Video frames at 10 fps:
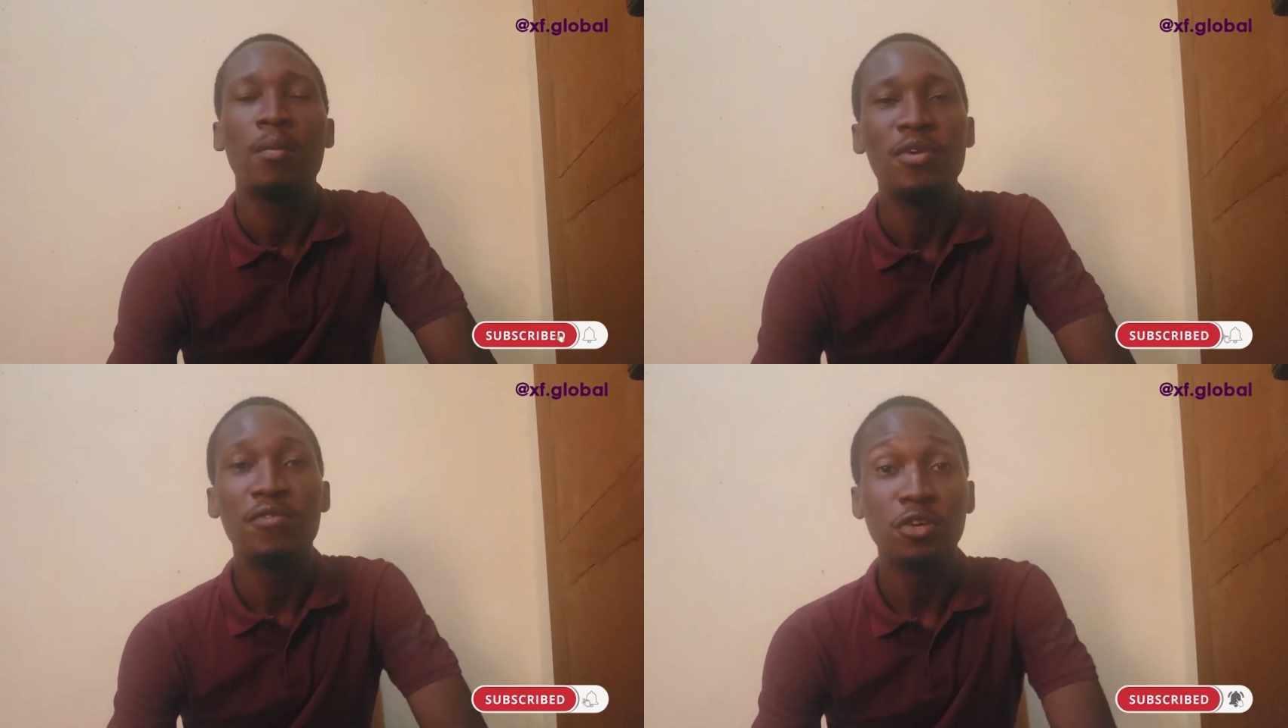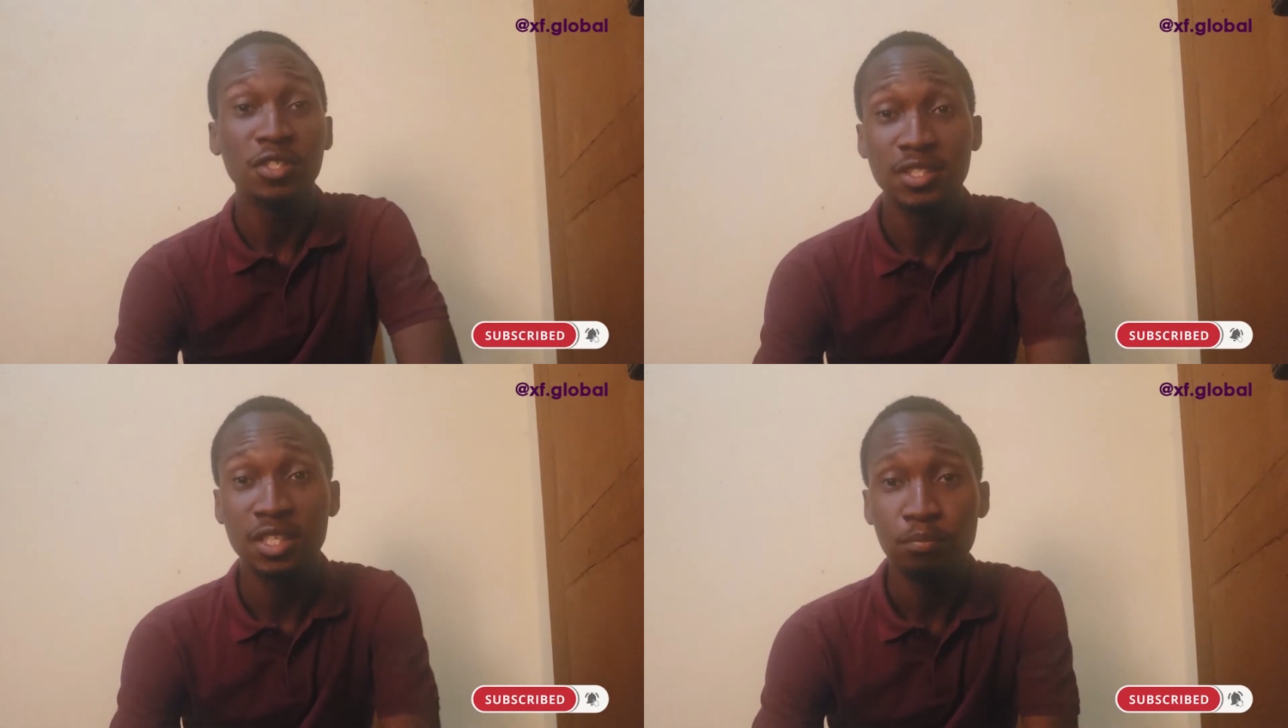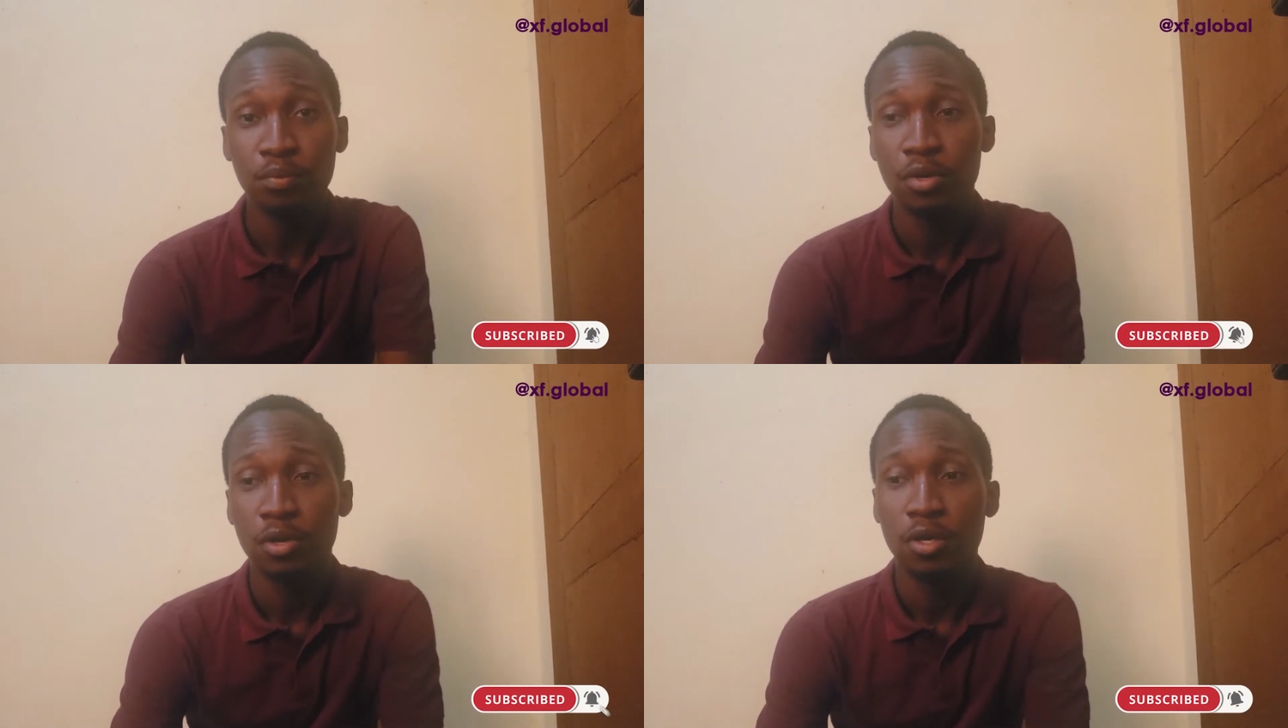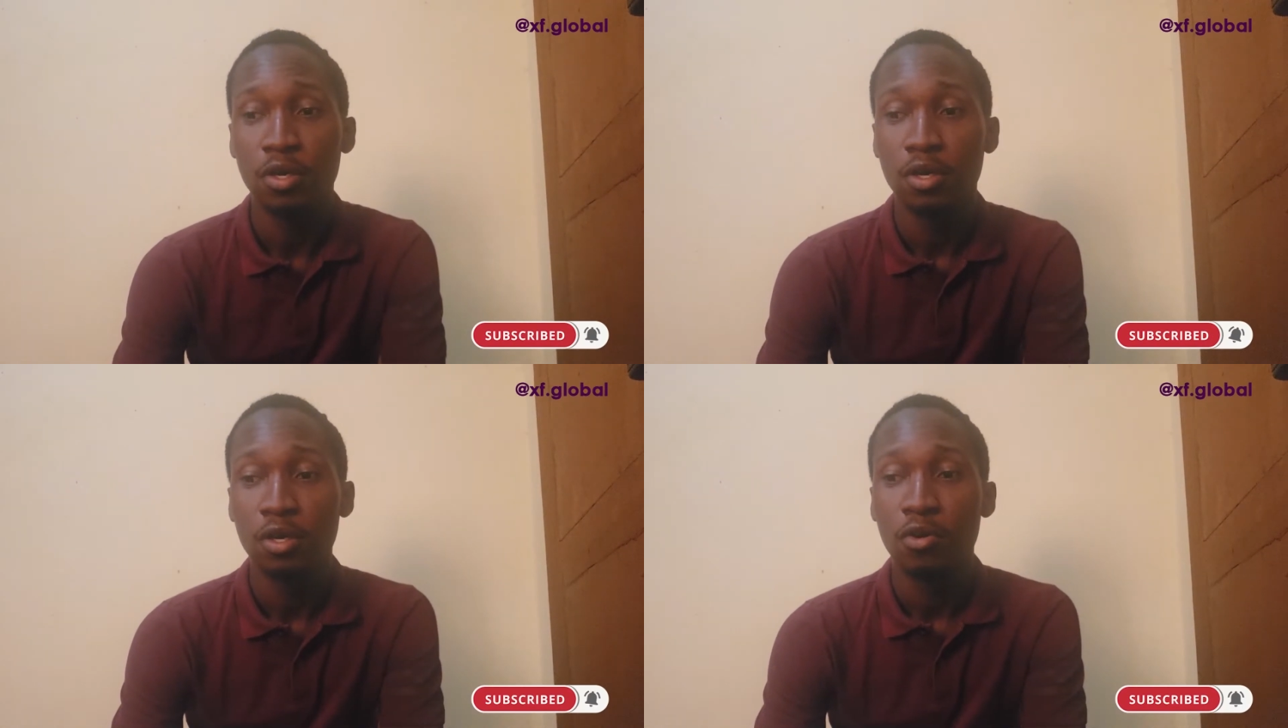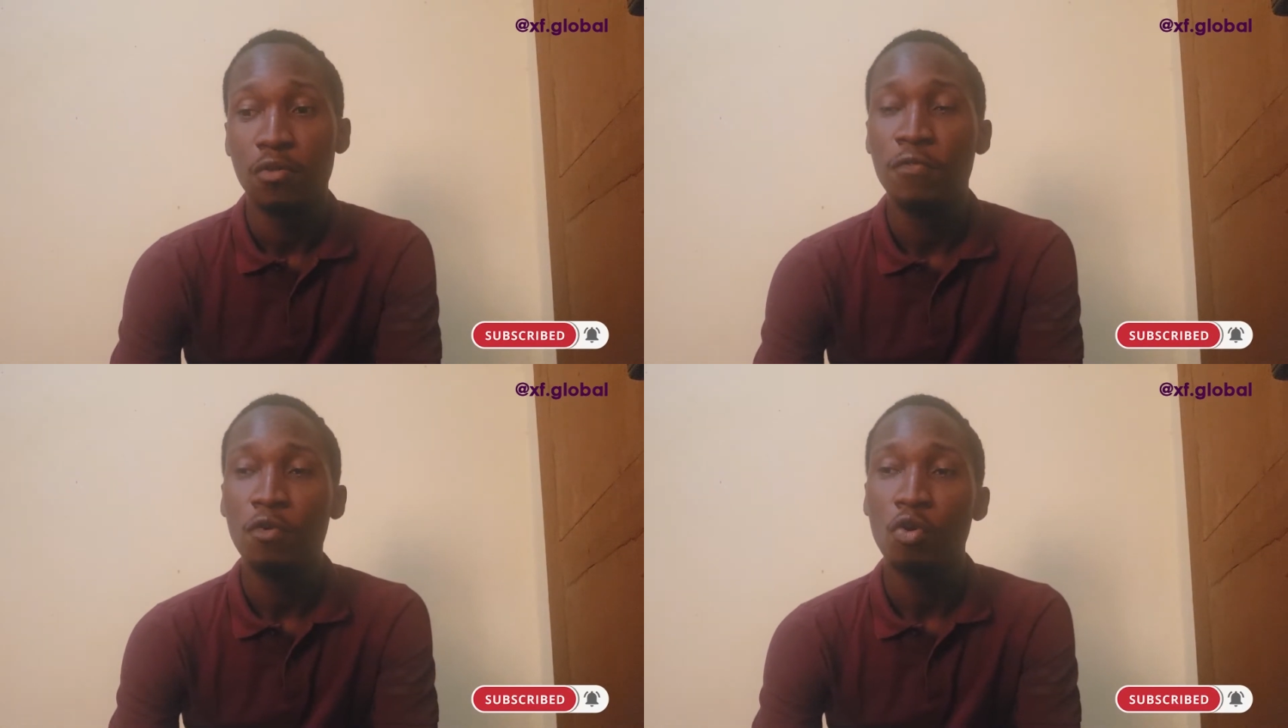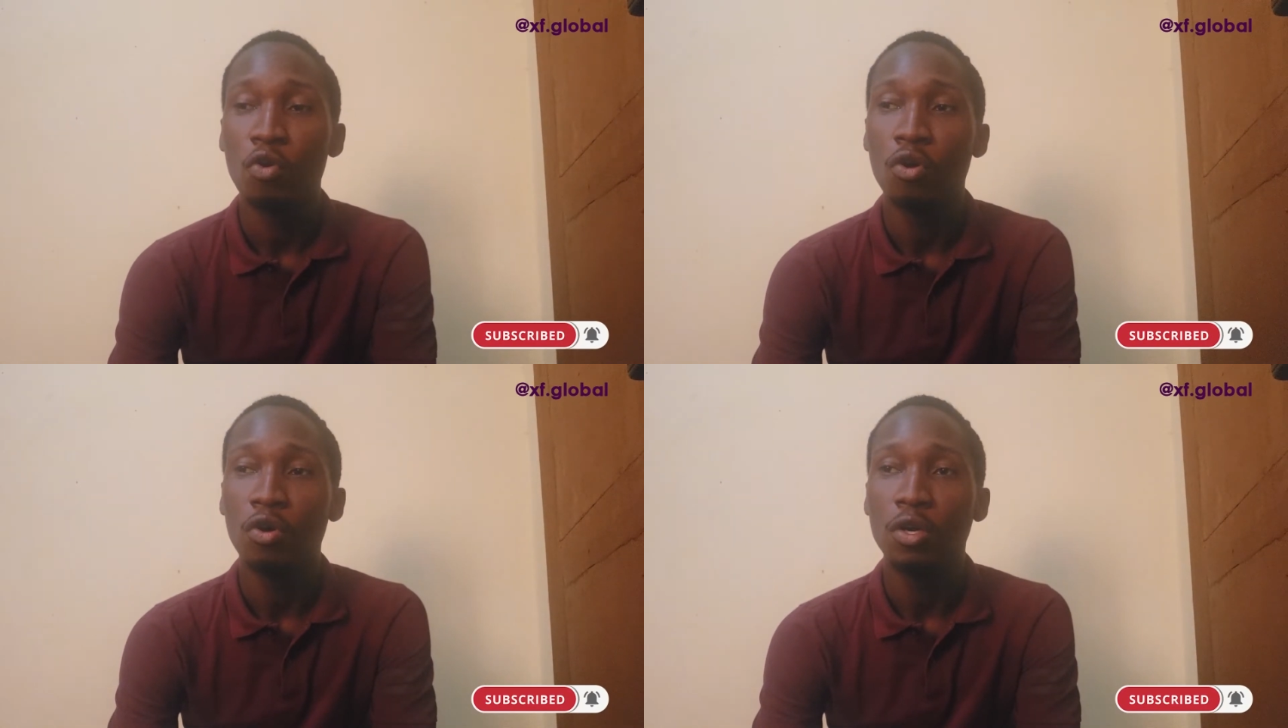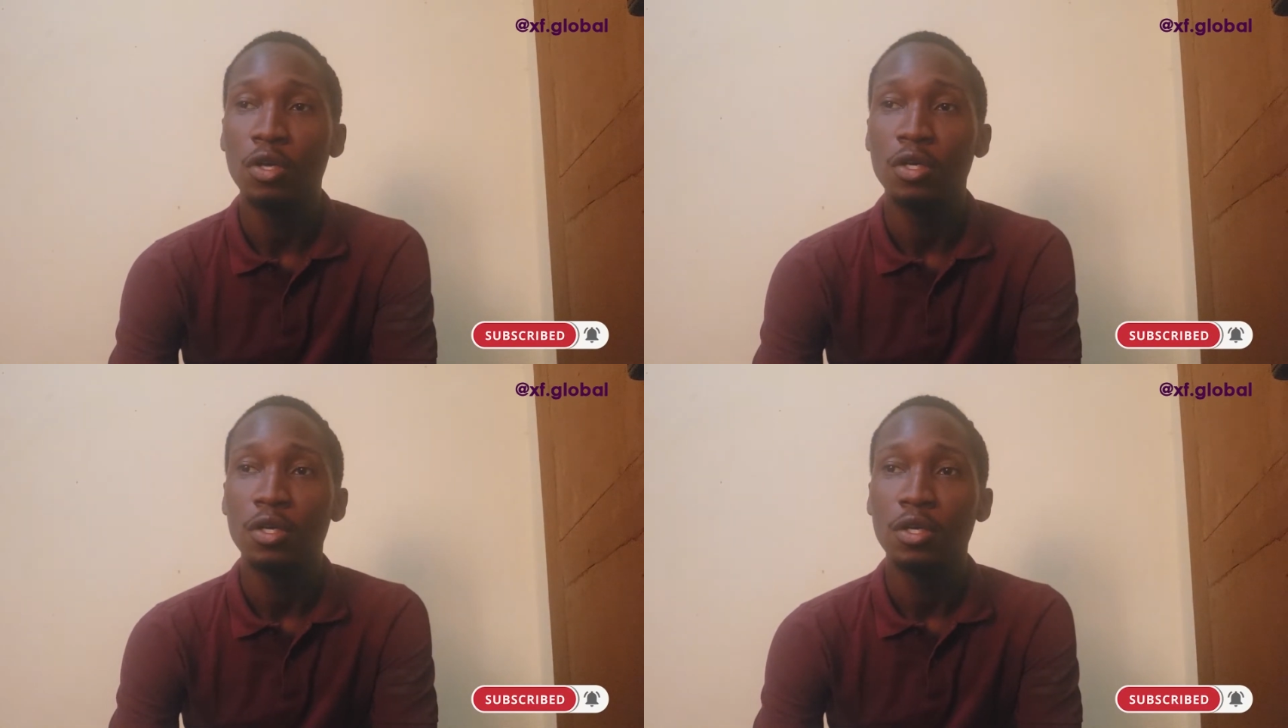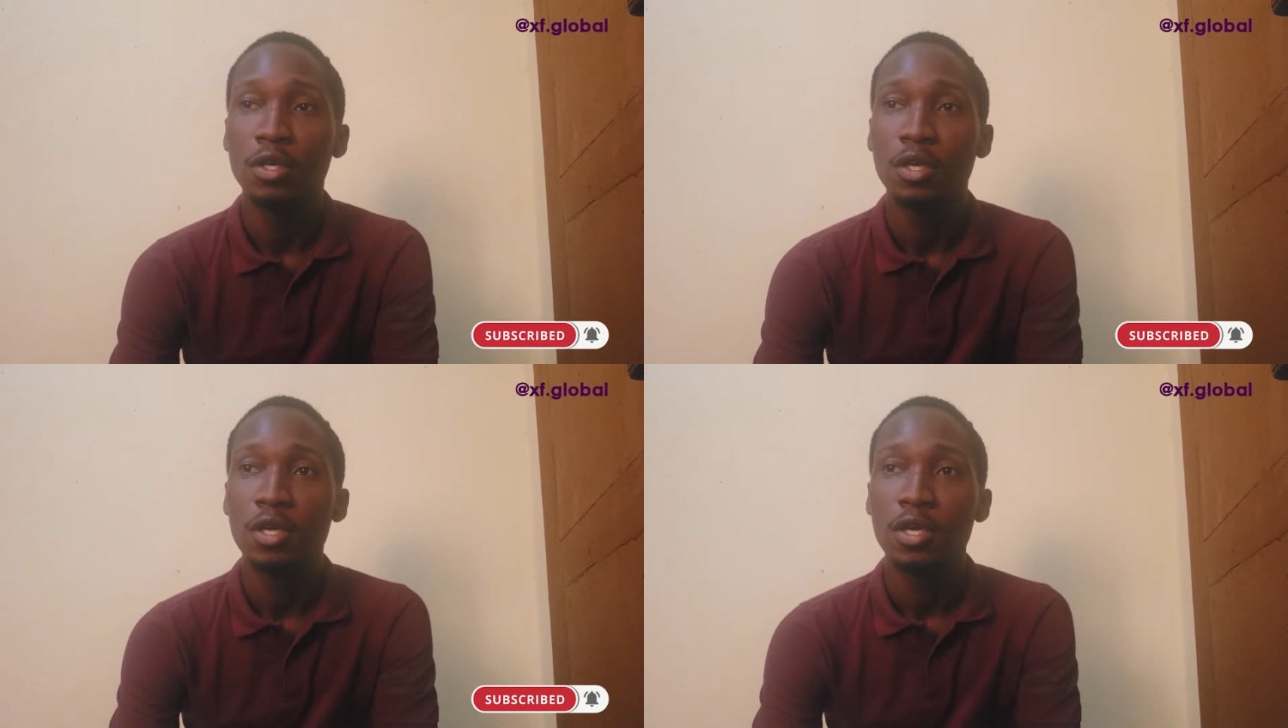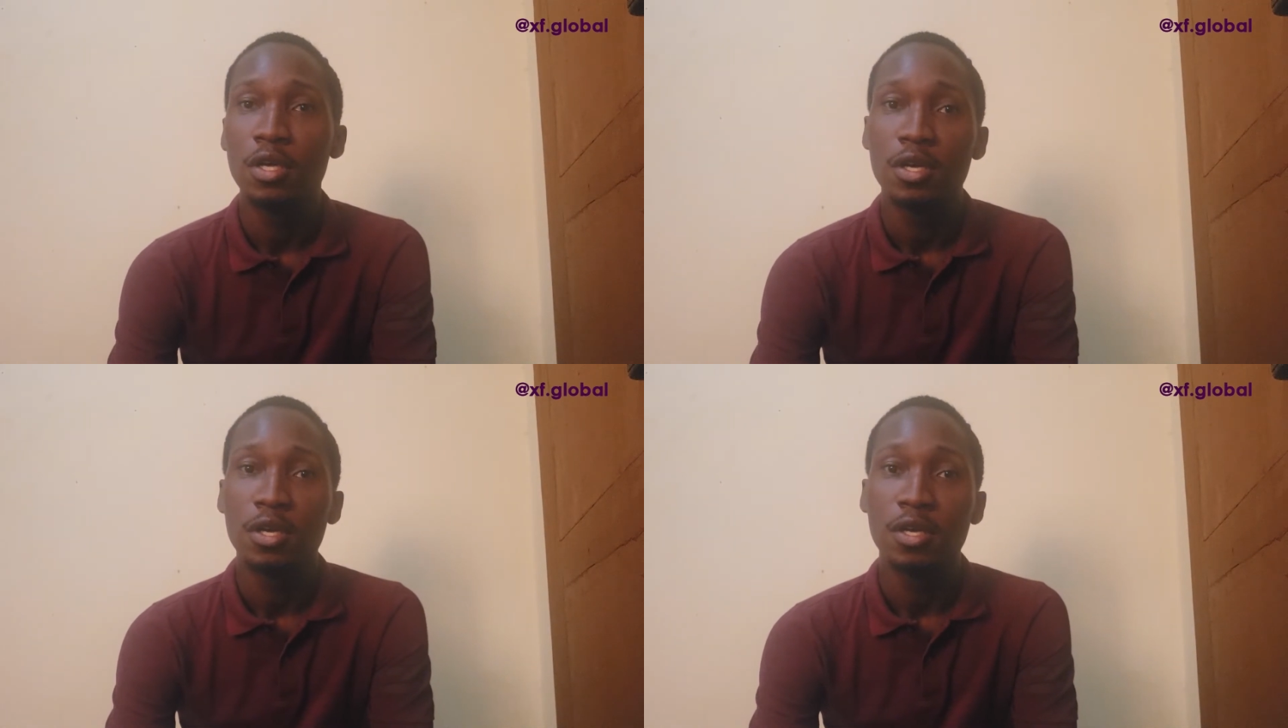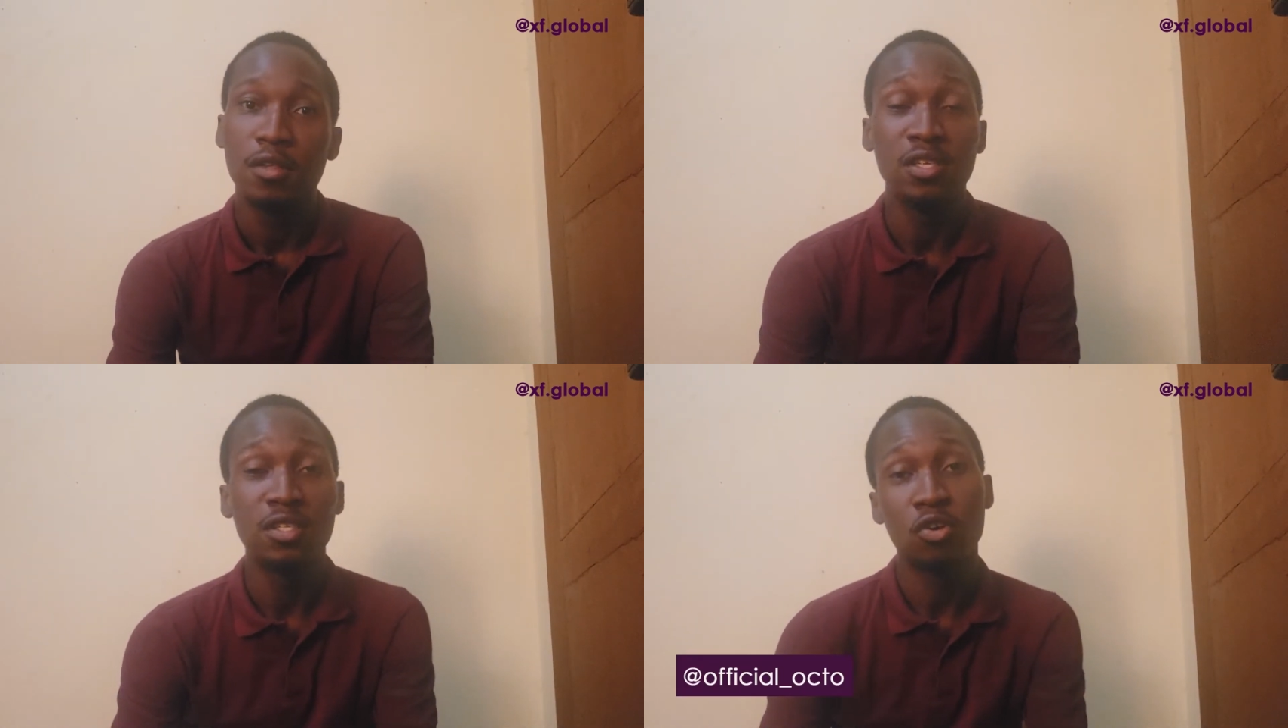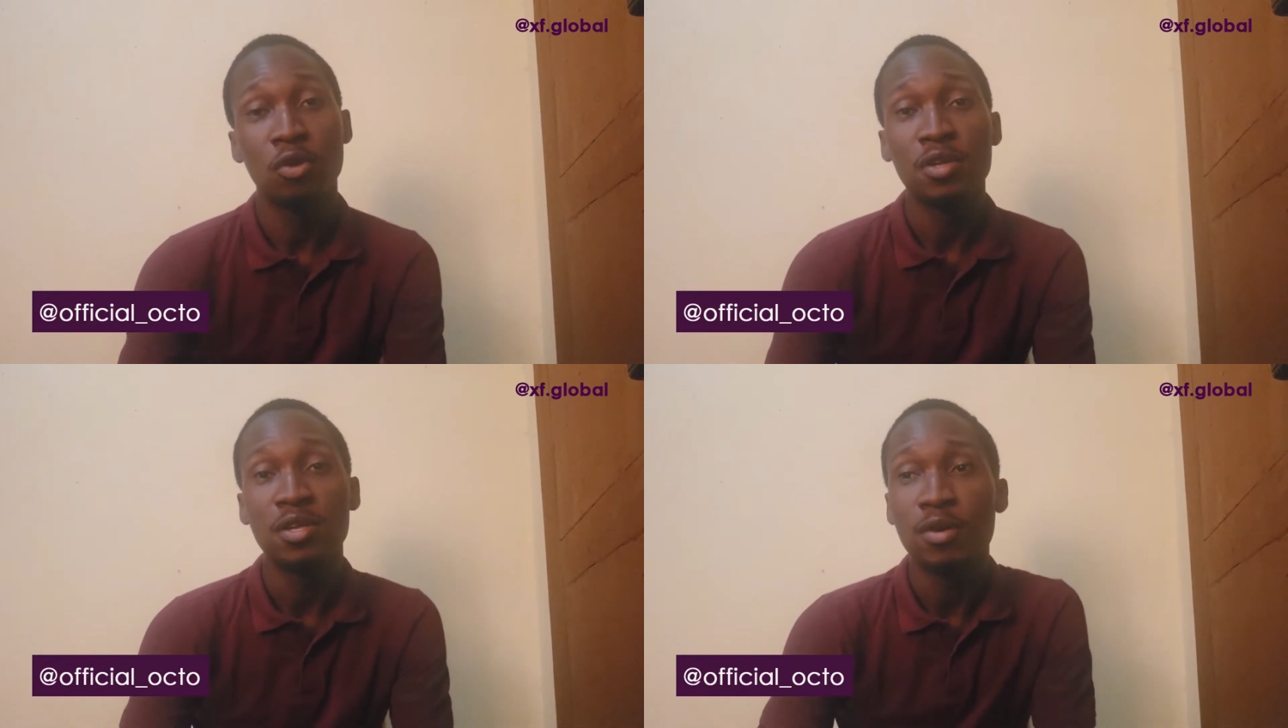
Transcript: My first tip for this coming